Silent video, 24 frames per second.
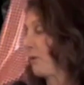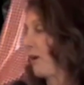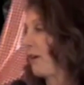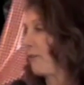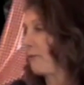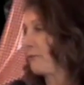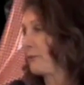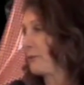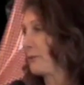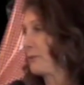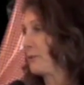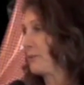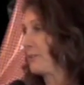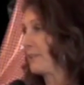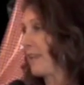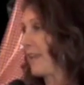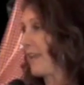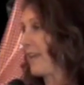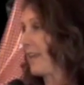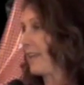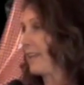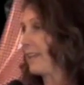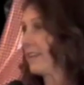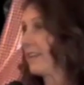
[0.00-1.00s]
raw foods,
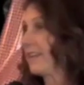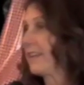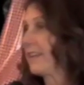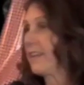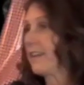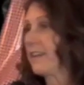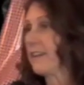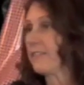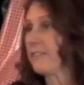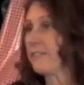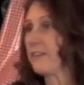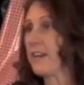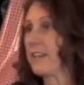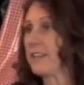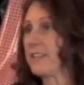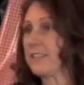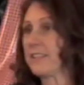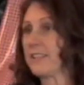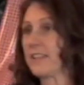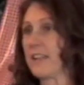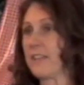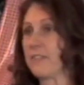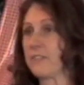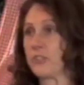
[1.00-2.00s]
and finding
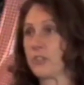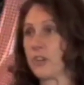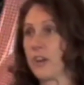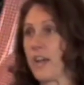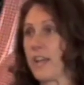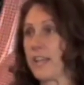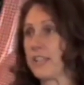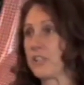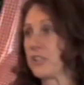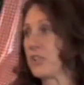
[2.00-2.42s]
that I've tried